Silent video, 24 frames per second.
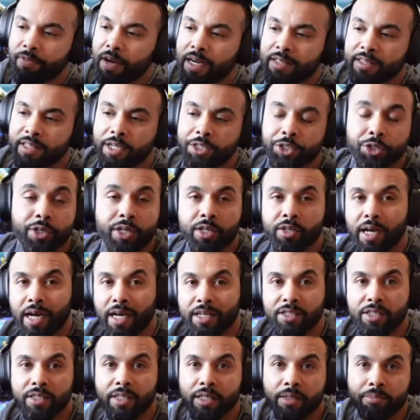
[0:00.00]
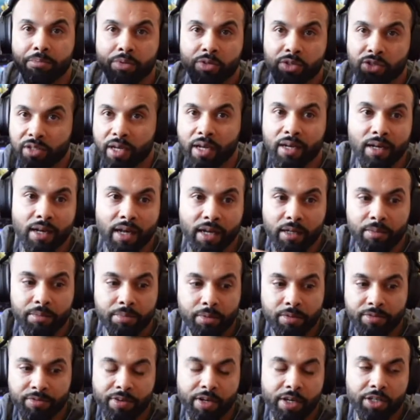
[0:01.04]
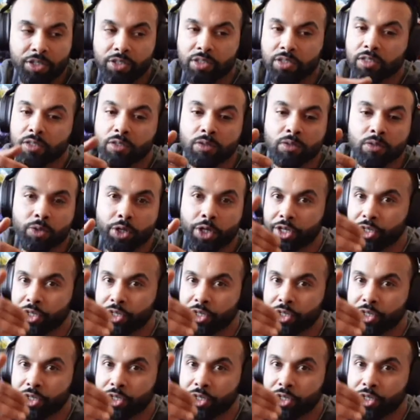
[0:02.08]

fact that you can actually present like a professional.